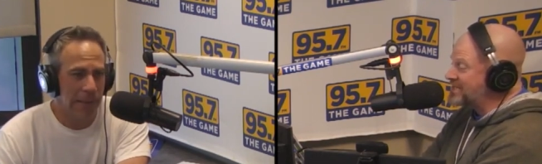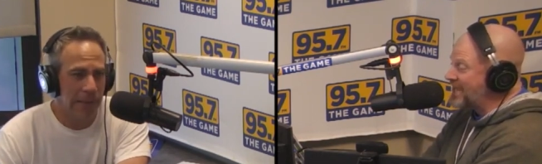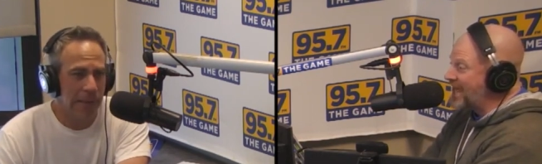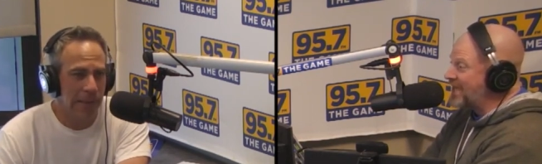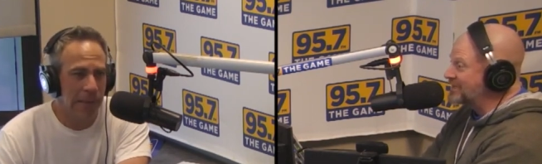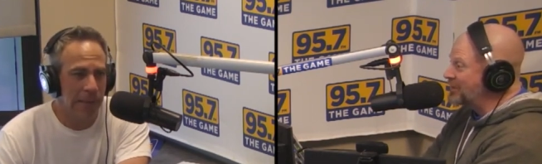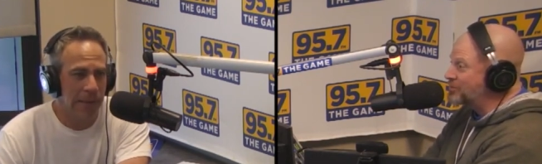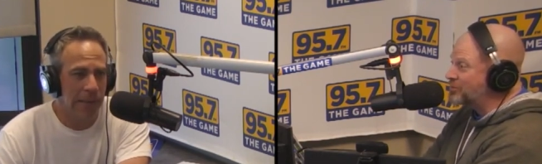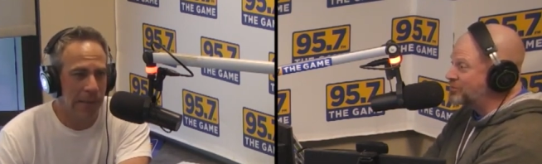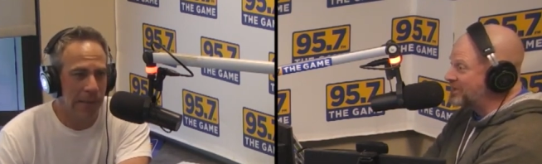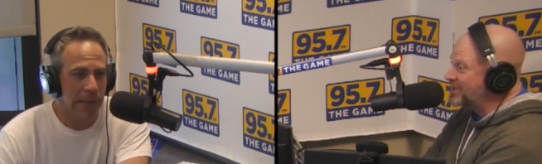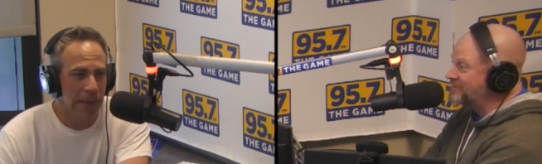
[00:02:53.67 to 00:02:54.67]
Speaker 1: guy,
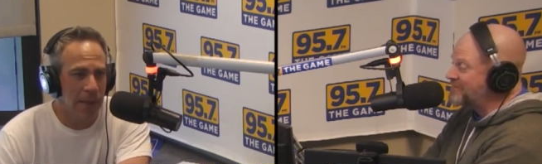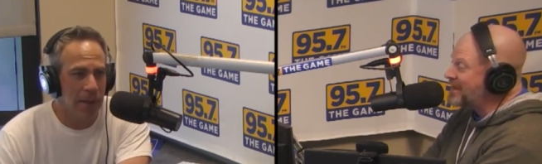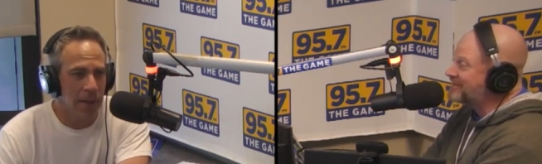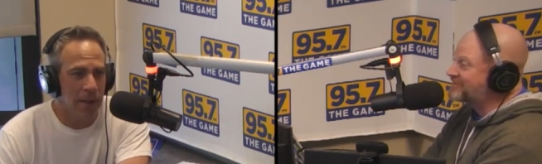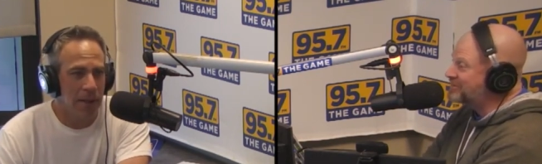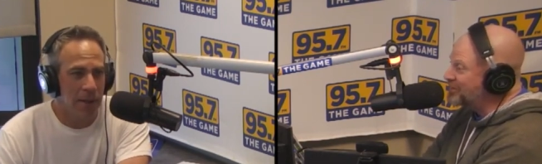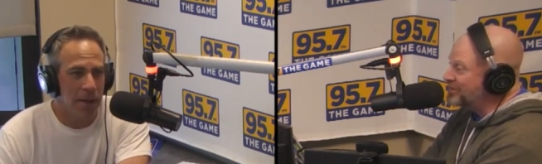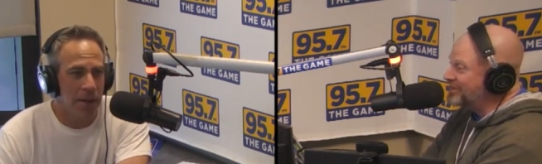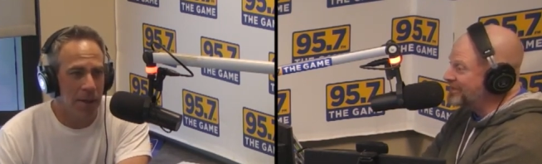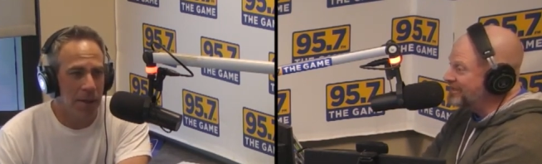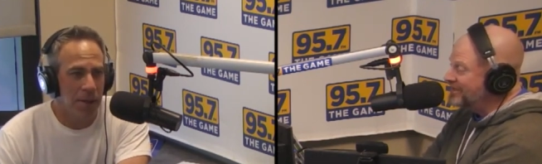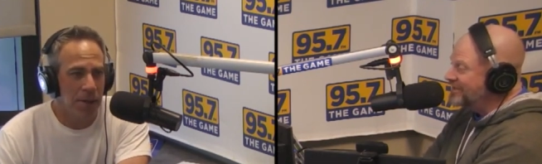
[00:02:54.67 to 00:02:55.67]
local kid, makes
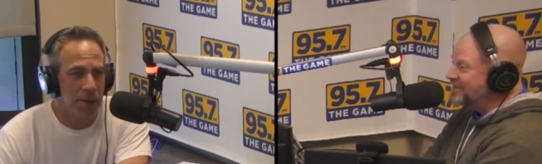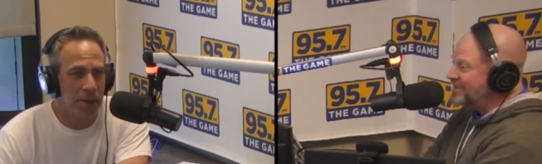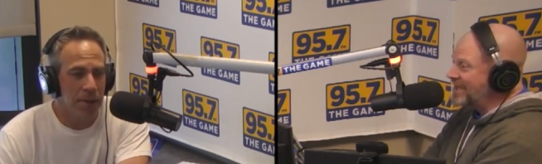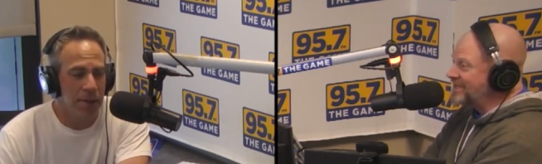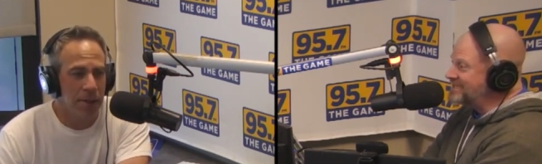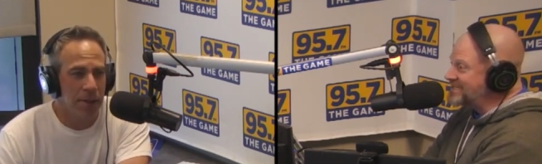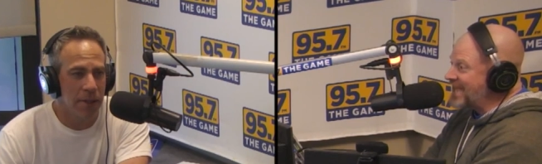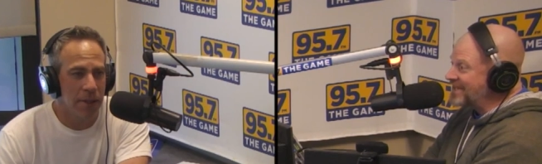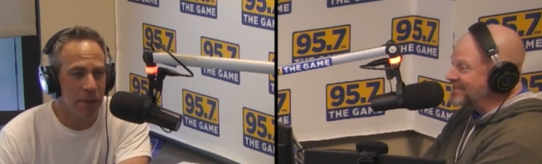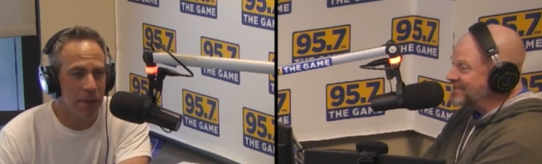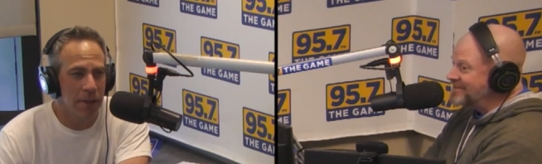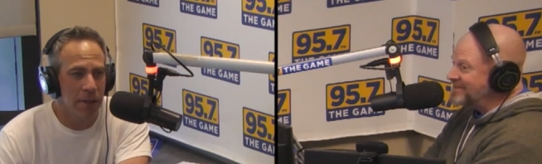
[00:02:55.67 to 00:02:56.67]
good, and
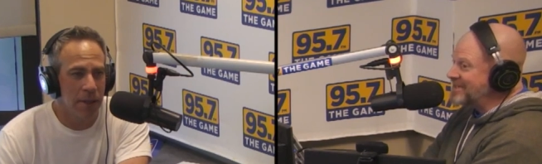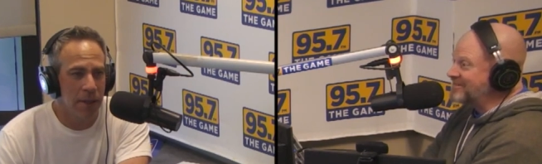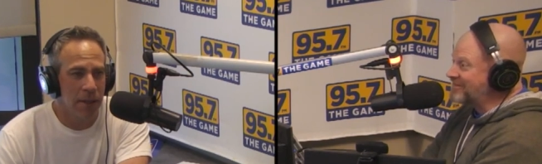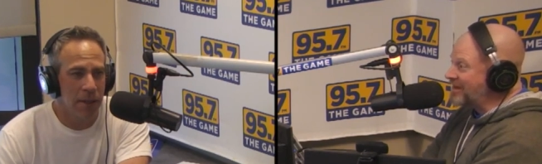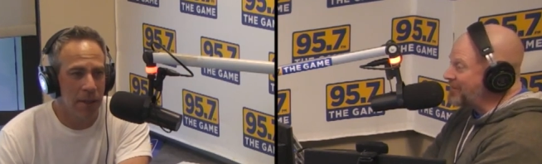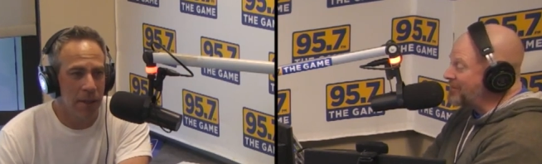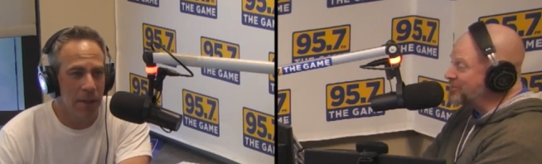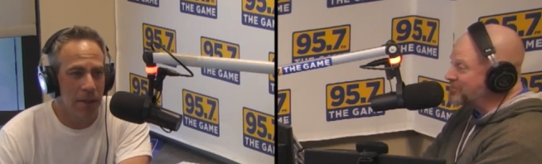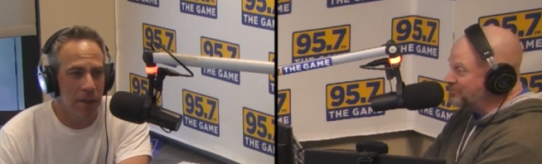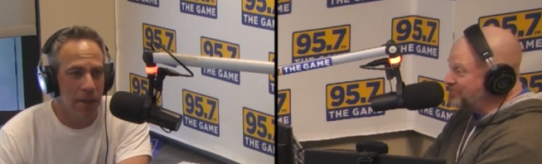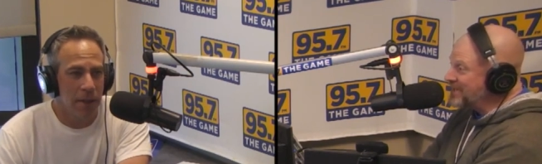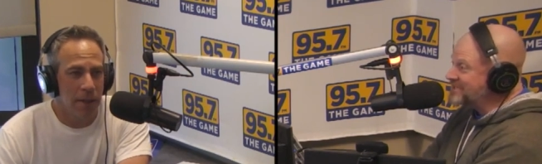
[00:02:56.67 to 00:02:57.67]
yet he's come up
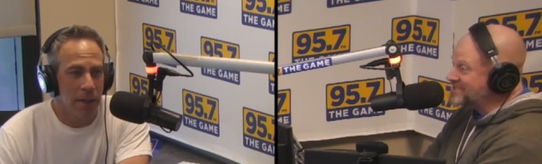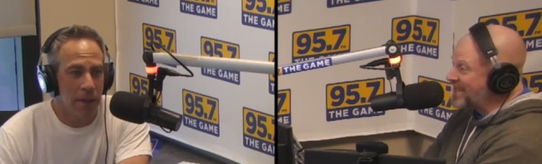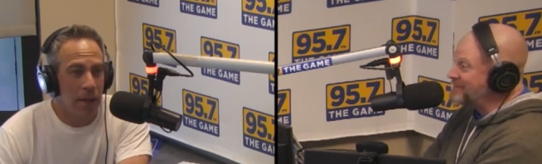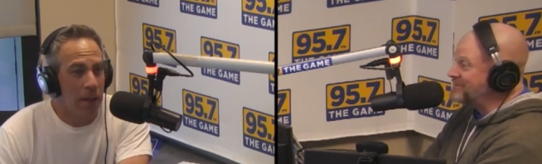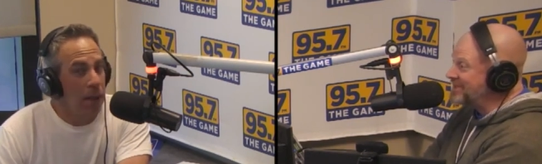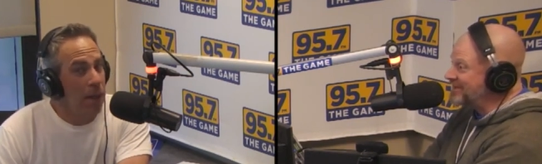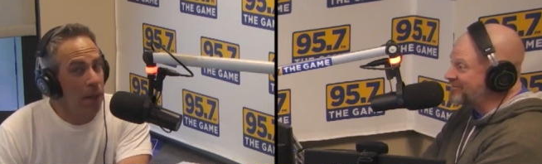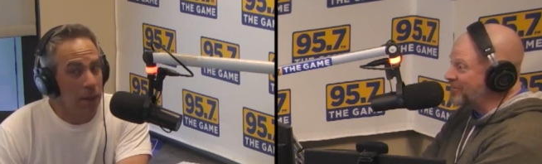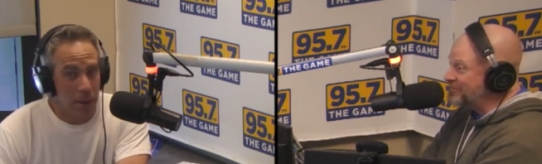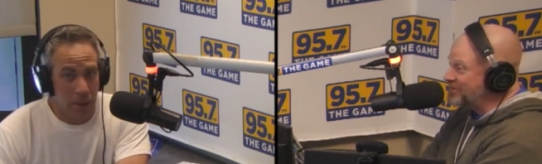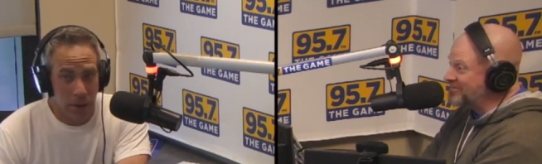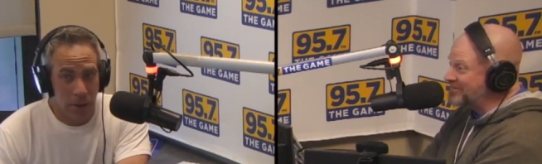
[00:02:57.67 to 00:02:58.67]
with big-time hits
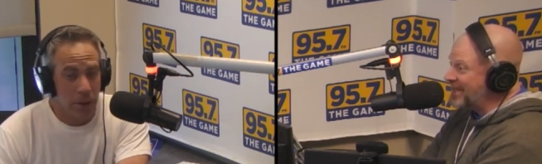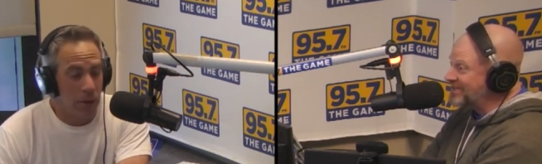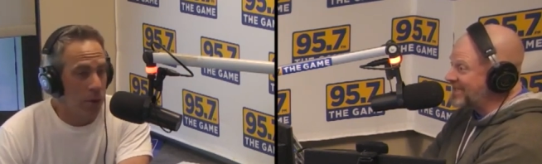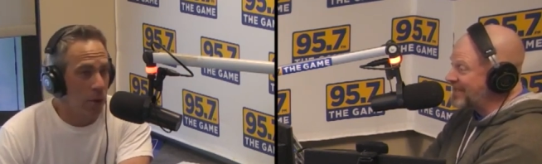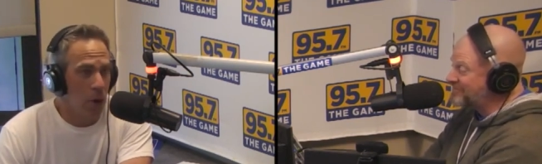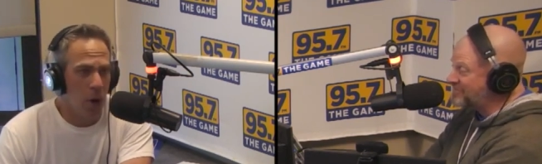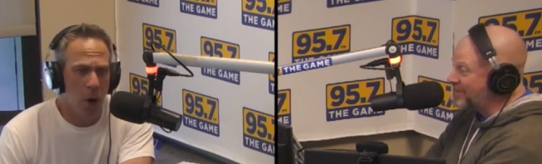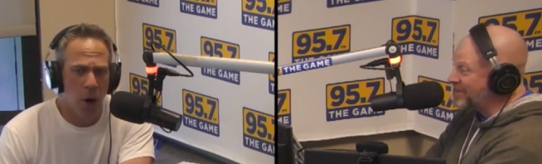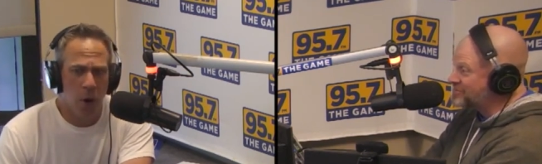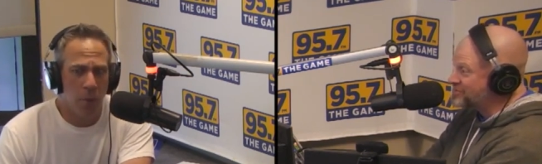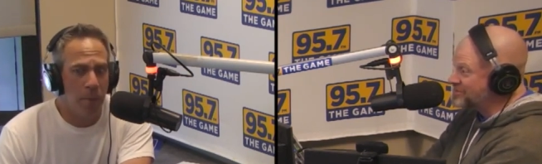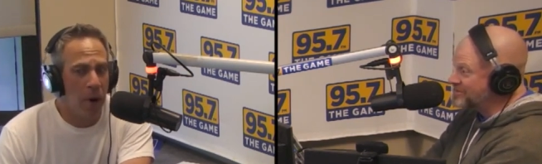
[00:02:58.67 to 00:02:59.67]
over this nine-game
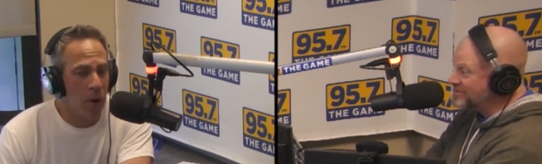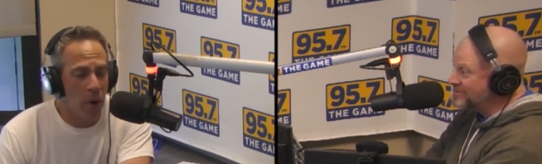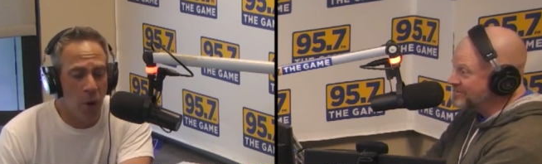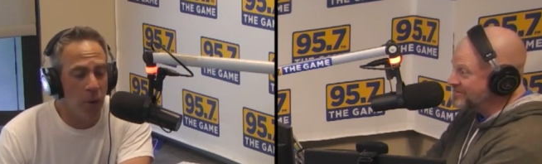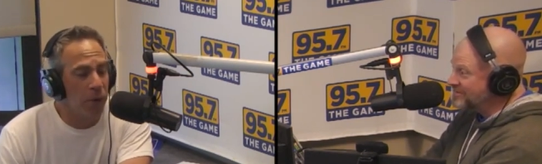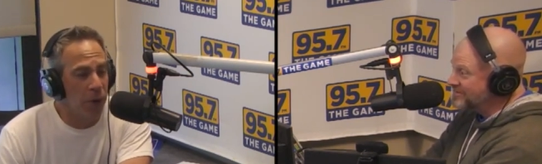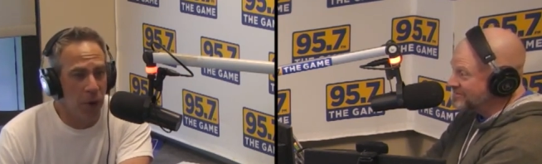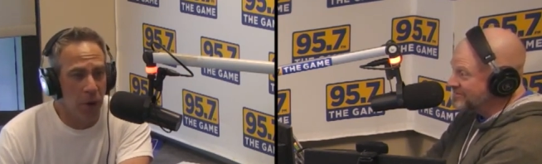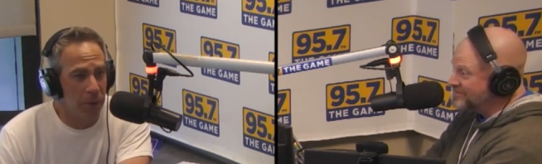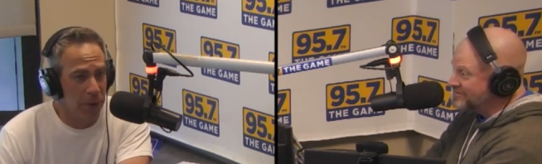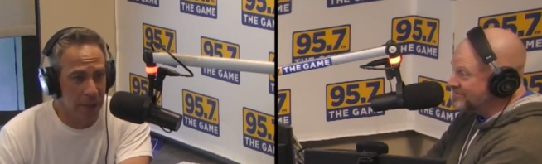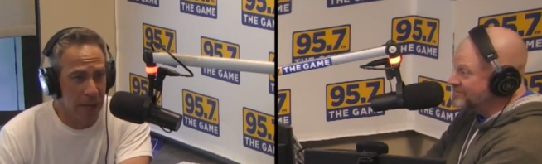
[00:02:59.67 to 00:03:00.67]
stretch.
Speaker 2: Oh, over and
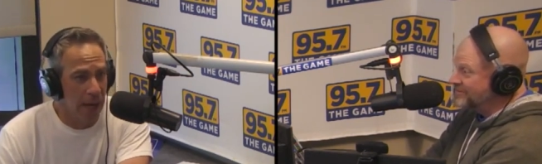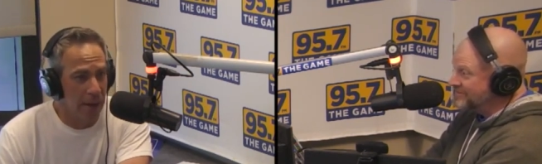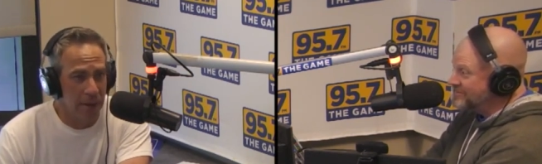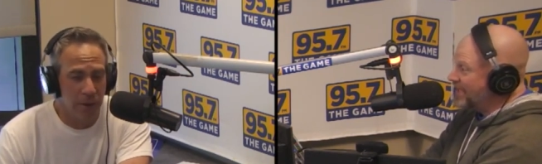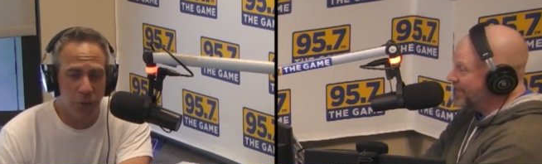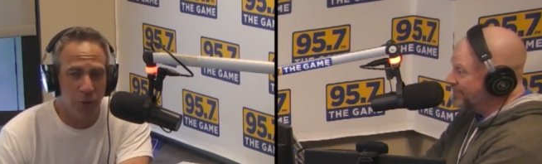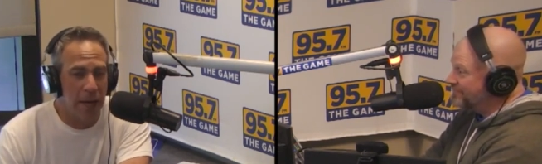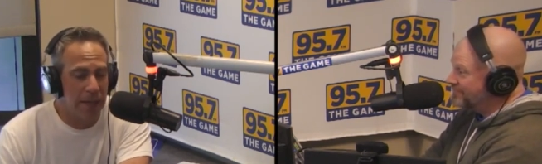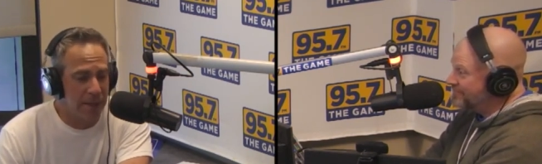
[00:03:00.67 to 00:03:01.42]
over again. Yeah. Great